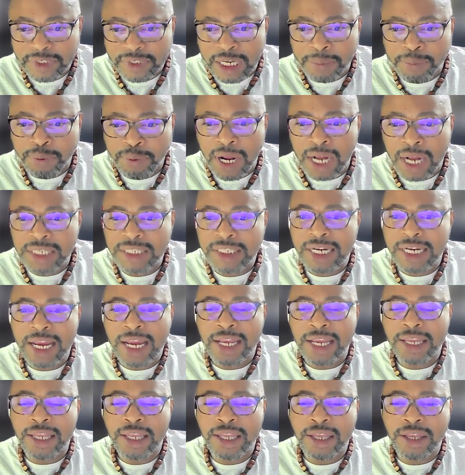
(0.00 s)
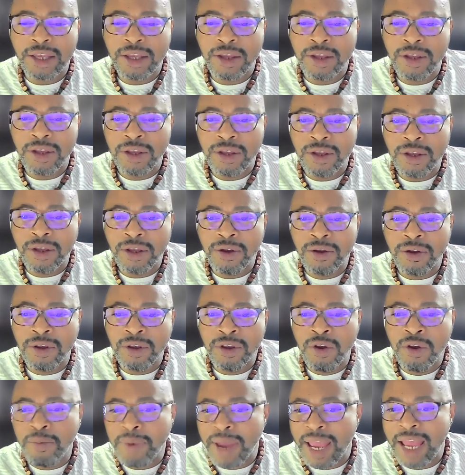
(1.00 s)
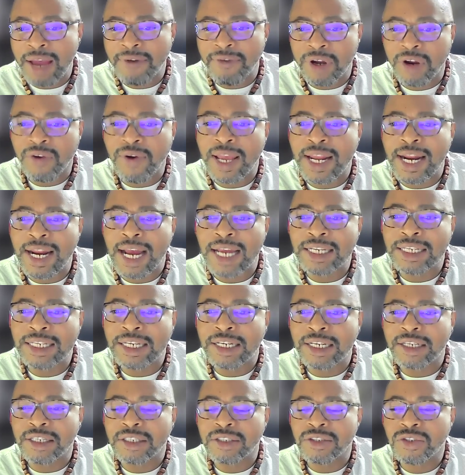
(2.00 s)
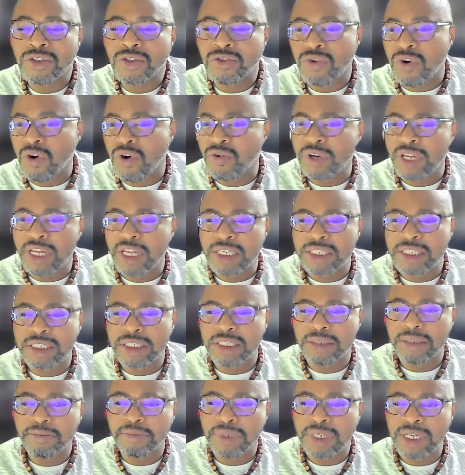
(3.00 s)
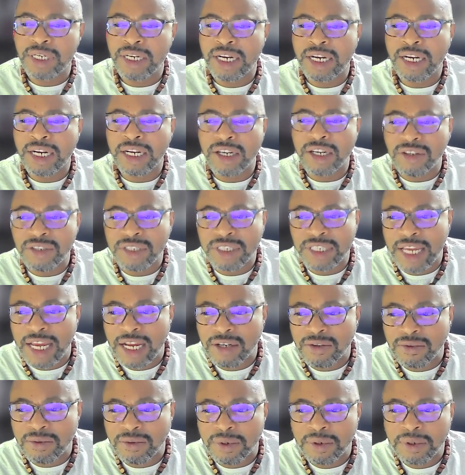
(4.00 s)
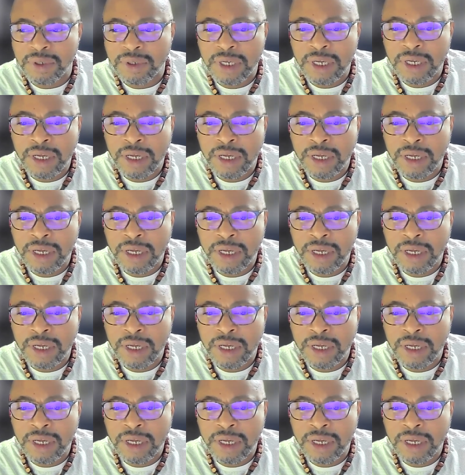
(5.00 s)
a project, you may have a great idea, strong leadership, and a clear schedule.